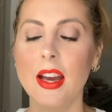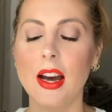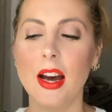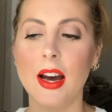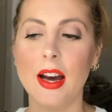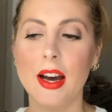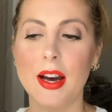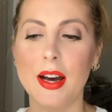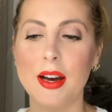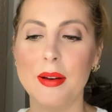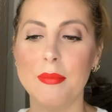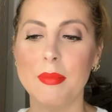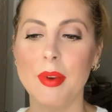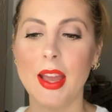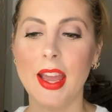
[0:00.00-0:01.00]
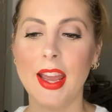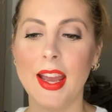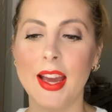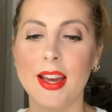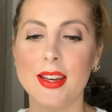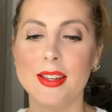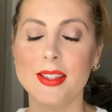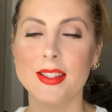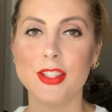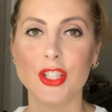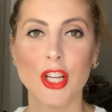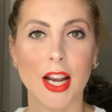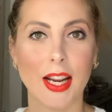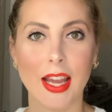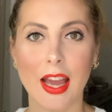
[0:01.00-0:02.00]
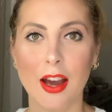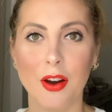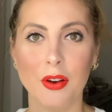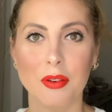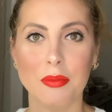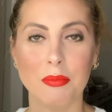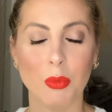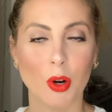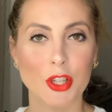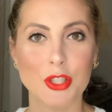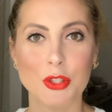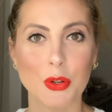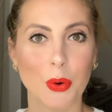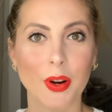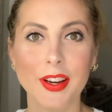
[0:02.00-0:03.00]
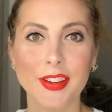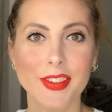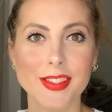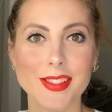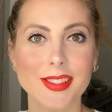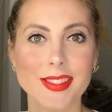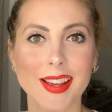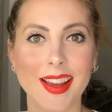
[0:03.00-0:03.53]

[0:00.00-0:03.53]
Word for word: um, and check out more tutorials